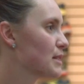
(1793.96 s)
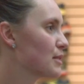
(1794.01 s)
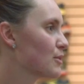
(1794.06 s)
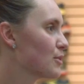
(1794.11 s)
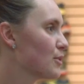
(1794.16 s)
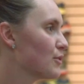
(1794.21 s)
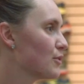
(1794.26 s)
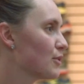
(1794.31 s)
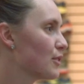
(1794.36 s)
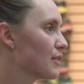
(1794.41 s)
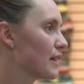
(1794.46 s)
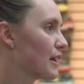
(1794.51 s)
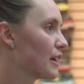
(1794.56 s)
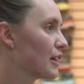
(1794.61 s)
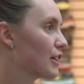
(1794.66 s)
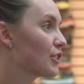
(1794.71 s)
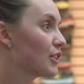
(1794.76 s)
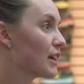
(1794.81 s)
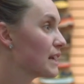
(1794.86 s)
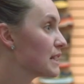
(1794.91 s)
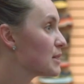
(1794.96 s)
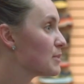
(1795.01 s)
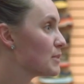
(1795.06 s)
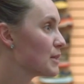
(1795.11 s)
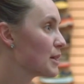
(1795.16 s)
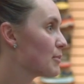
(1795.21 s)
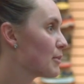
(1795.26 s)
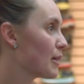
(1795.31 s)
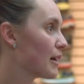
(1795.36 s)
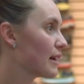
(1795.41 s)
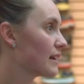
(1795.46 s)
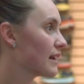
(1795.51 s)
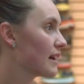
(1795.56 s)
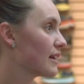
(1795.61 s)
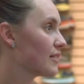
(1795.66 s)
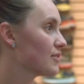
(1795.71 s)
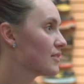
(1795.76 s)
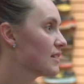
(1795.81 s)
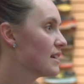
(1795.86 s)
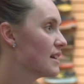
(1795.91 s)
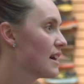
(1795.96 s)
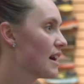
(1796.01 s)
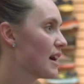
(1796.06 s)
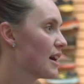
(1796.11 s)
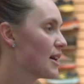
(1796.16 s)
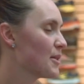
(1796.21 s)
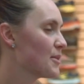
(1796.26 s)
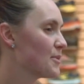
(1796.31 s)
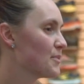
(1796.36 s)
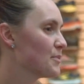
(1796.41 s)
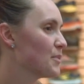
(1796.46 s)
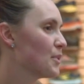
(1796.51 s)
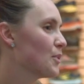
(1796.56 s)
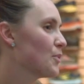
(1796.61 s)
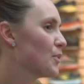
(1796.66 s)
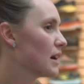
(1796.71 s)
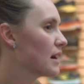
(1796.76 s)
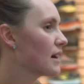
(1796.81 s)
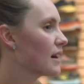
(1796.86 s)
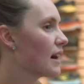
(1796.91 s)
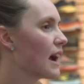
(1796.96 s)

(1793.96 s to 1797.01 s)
in Louisville that are great to be a part of. But where